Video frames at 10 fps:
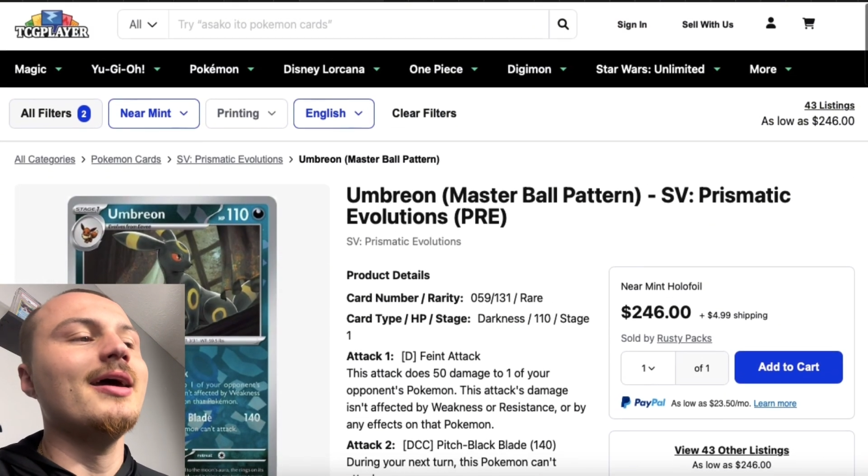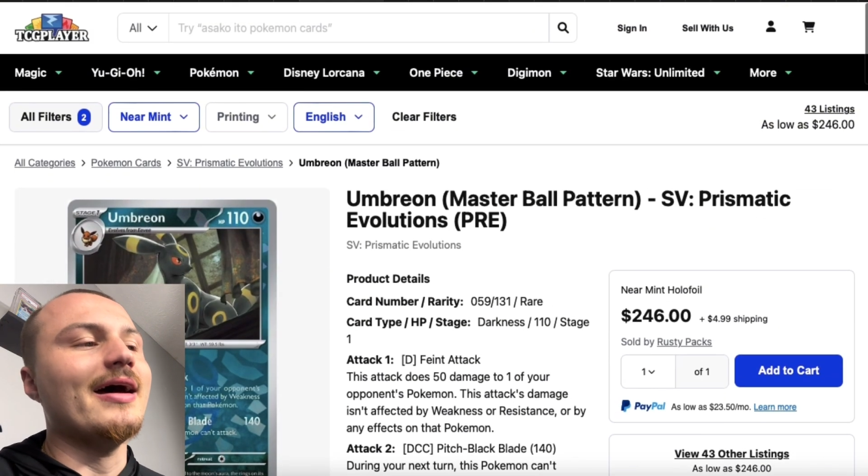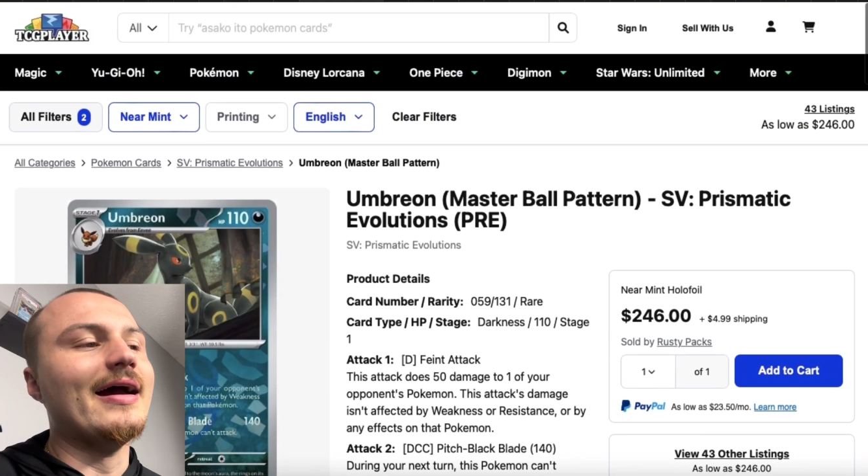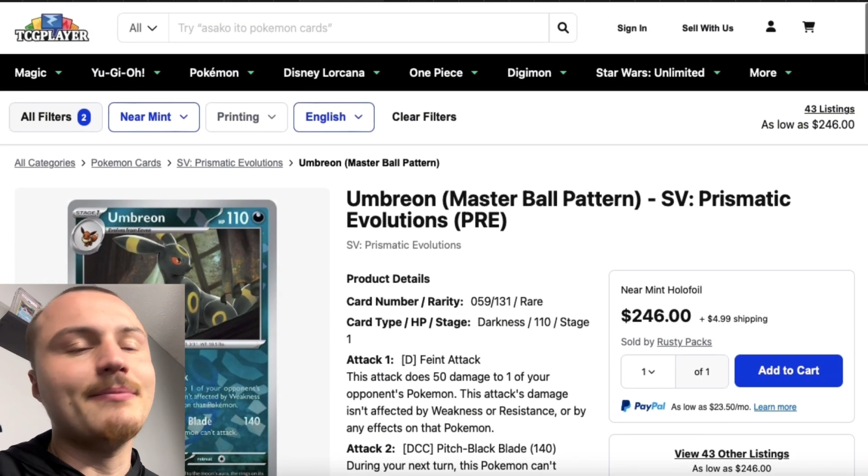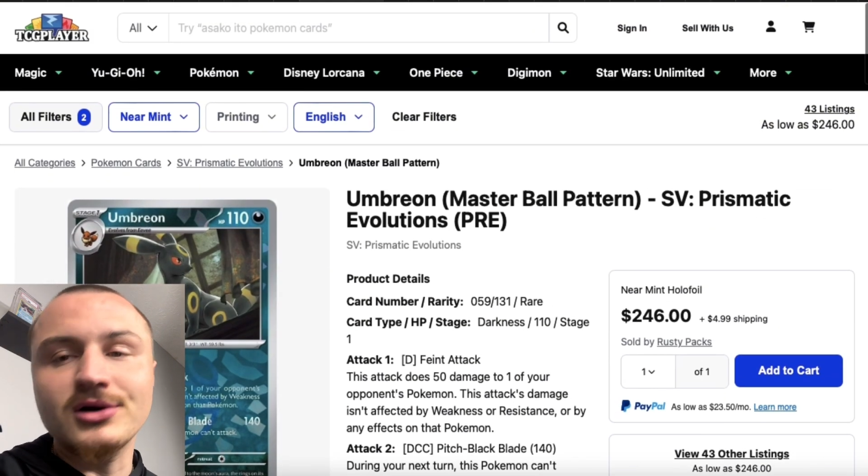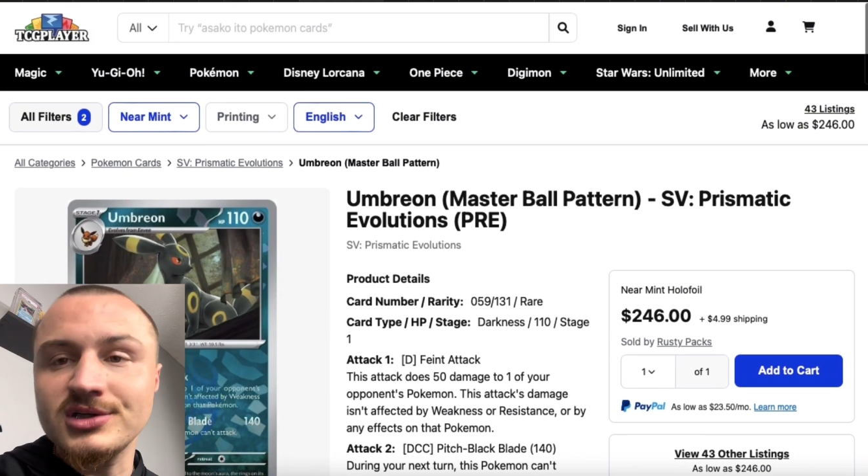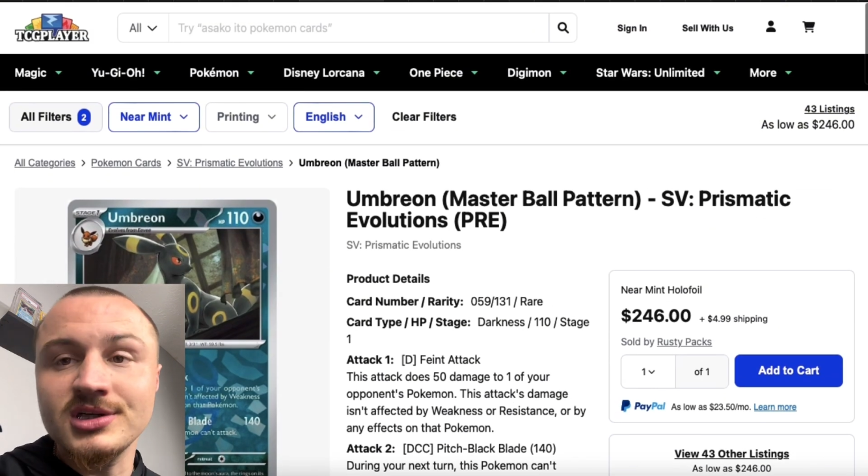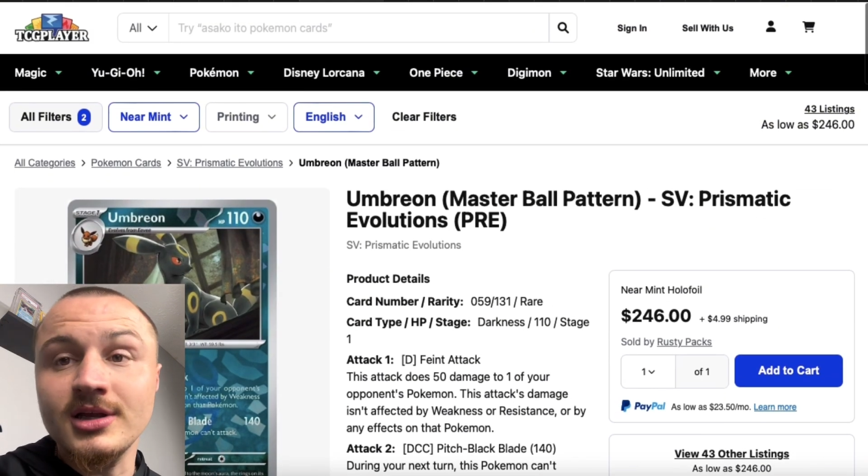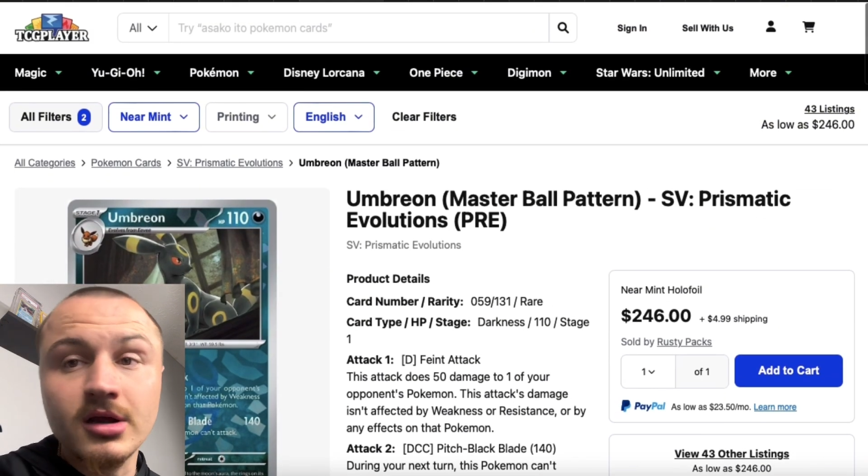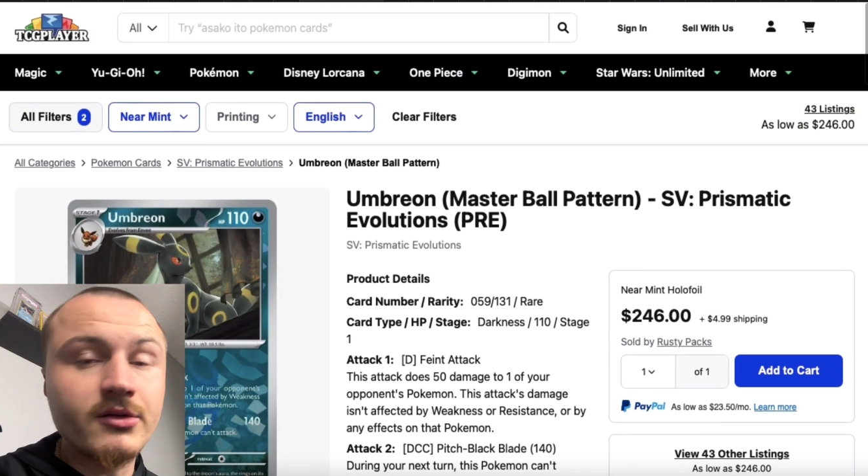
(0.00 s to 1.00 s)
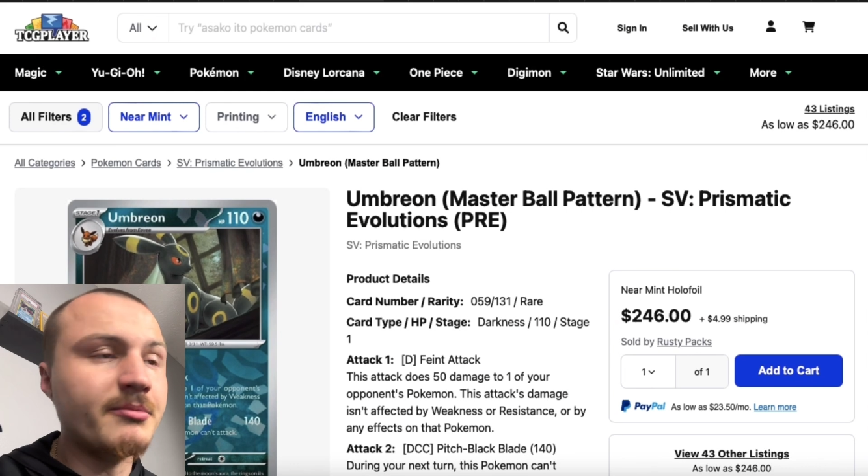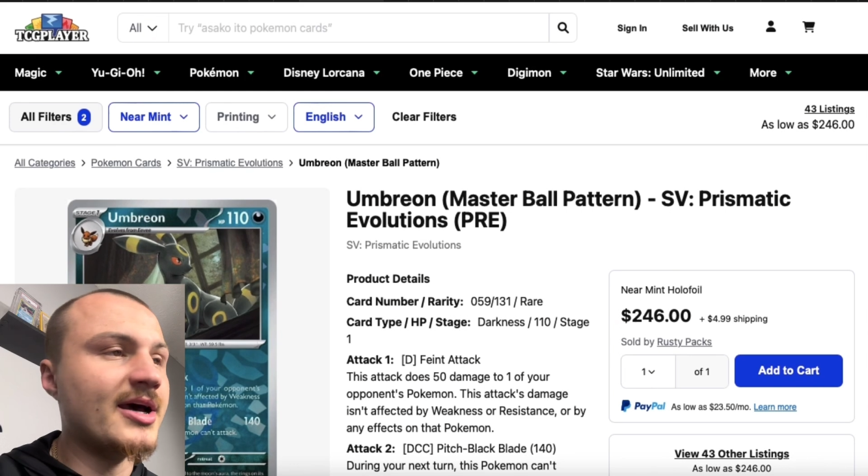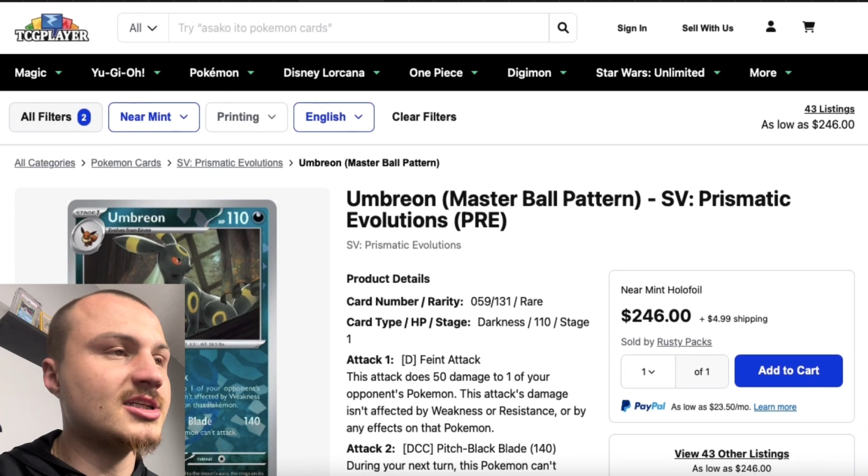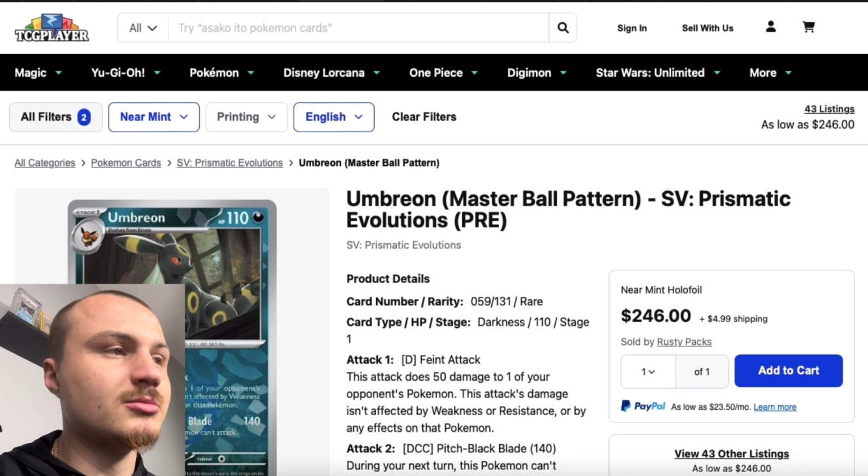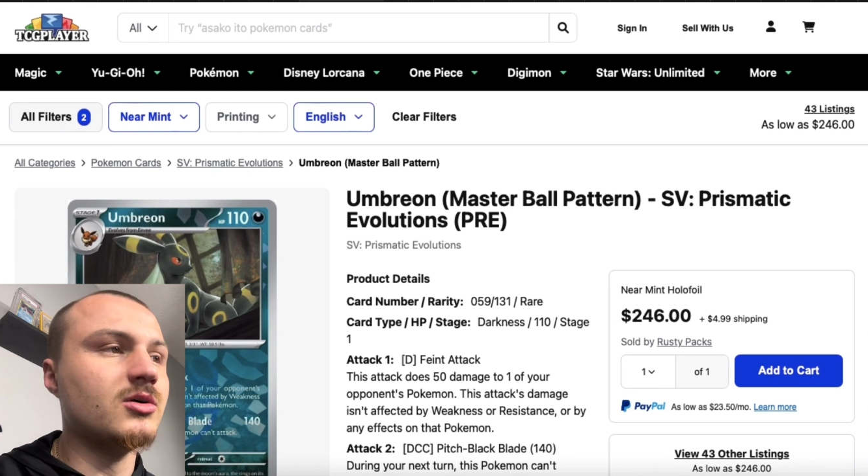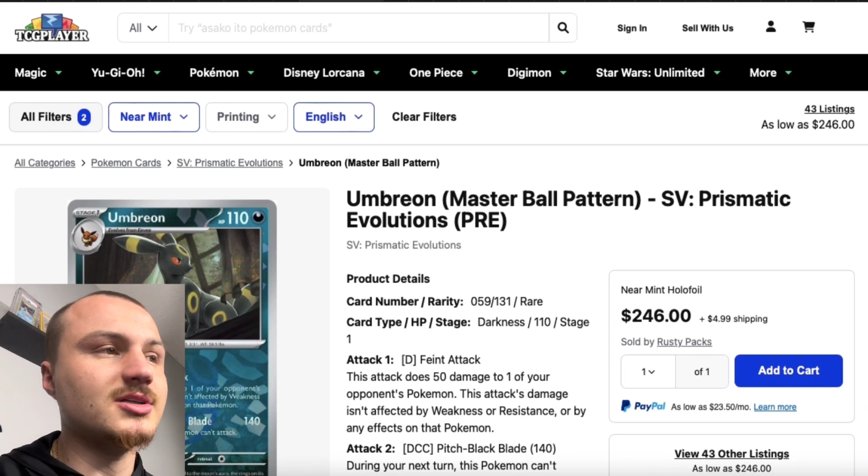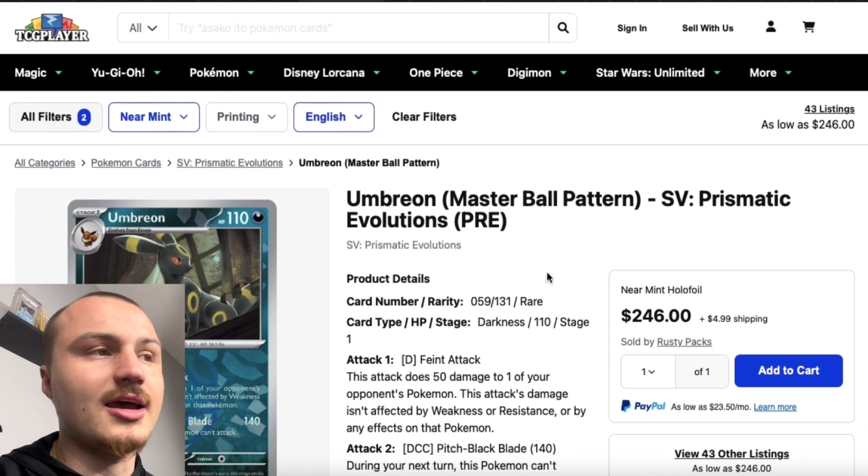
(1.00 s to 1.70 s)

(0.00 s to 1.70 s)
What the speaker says: I personally love the Master Balls.